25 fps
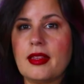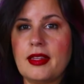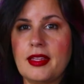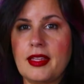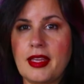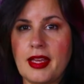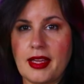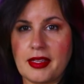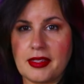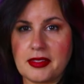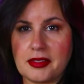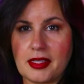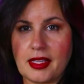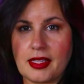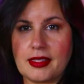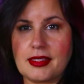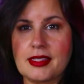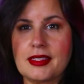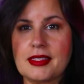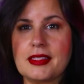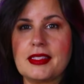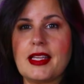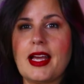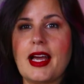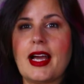Yes, that's
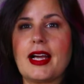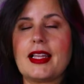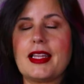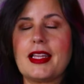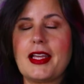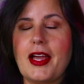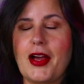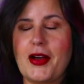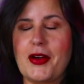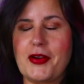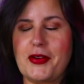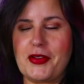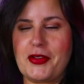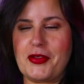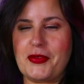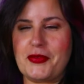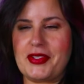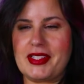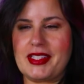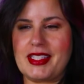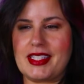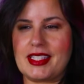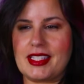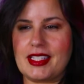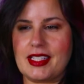exactly how he
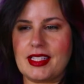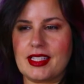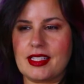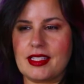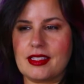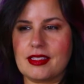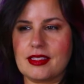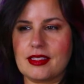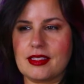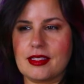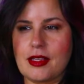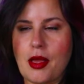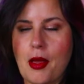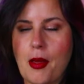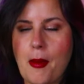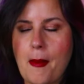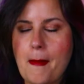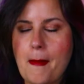would see this.